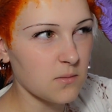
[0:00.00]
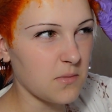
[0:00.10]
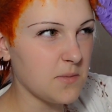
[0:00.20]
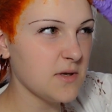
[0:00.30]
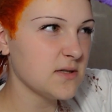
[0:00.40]

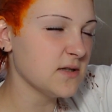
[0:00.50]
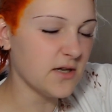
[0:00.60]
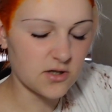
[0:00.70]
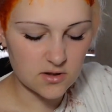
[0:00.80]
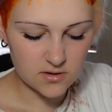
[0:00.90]
Maybe
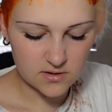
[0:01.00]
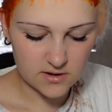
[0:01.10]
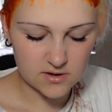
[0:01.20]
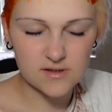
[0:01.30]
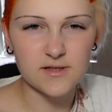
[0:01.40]

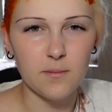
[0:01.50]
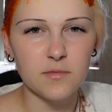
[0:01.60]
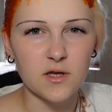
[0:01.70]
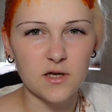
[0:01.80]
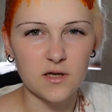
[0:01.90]
there is
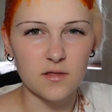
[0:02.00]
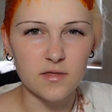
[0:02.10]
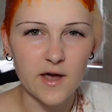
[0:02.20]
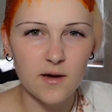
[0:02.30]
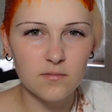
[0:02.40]
something in
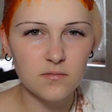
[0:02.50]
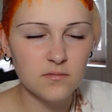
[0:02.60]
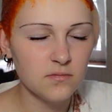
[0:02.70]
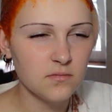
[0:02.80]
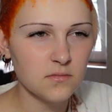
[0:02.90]

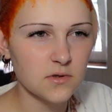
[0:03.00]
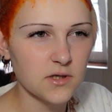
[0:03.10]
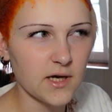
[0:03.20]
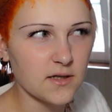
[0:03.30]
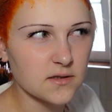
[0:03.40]
them,
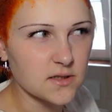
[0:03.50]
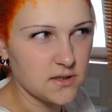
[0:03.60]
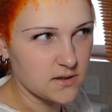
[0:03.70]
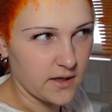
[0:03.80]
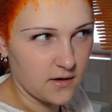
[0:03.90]
and
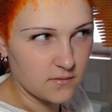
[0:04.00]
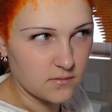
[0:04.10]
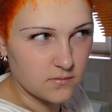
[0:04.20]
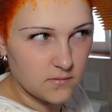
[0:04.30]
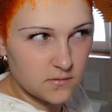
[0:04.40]
it's like
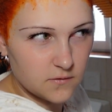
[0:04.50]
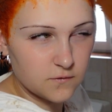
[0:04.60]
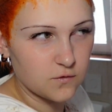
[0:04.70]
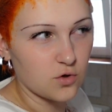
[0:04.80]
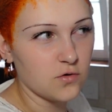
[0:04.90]

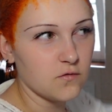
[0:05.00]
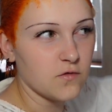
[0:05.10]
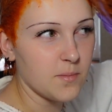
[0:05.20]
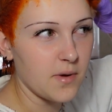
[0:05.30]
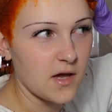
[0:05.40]
for
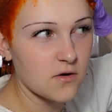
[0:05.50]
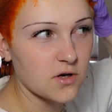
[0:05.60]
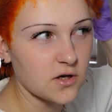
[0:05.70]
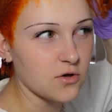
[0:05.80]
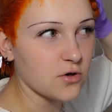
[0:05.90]

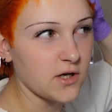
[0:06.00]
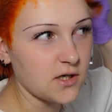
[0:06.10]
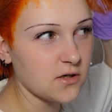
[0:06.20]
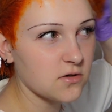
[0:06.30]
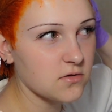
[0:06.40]
repairing your
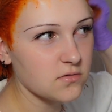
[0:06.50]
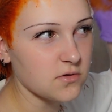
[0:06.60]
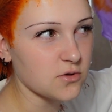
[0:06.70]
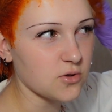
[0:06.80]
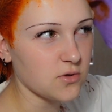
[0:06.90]
hair,
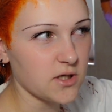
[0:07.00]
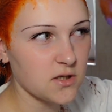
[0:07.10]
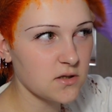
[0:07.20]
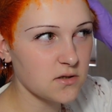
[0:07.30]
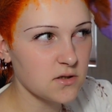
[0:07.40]
you know,
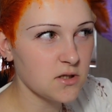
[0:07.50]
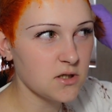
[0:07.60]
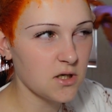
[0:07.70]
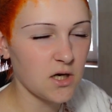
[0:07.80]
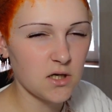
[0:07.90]
like
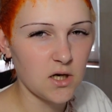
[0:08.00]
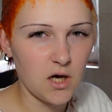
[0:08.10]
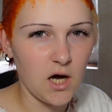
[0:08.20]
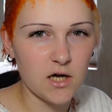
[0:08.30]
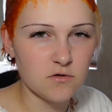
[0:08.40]

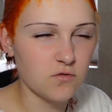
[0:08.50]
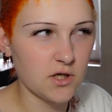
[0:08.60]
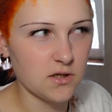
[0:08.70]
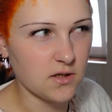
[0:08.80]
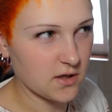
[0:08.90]

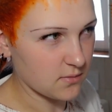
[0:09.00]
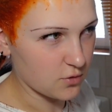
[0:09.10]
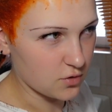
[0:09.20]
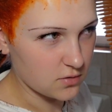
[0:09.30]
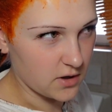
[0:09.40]
hydrate them
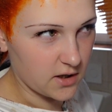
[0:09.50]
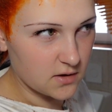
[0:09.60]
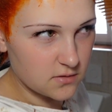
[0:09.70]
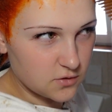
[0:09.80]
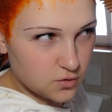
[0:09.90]
or like
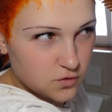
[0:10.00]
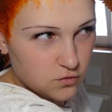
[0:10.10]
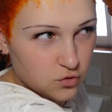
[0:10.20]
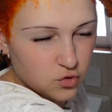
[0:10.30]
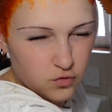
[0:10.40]

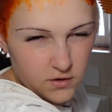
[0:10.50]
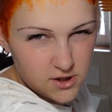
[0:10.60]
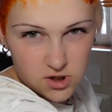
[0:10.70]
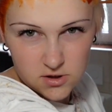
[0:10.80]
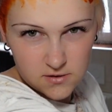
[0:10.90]

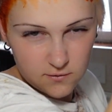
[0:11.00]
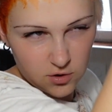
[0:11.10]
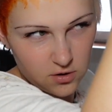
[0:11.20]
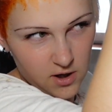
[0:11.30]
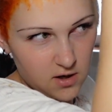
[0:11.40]
nutritions for
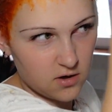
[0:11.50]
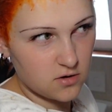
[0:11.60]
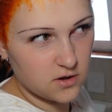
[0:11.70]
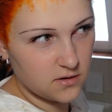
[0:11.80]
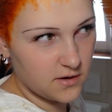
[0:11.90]
your hair
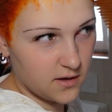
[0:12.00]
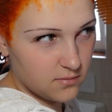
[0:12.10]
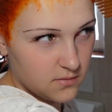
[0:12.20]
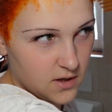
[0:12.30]
in them,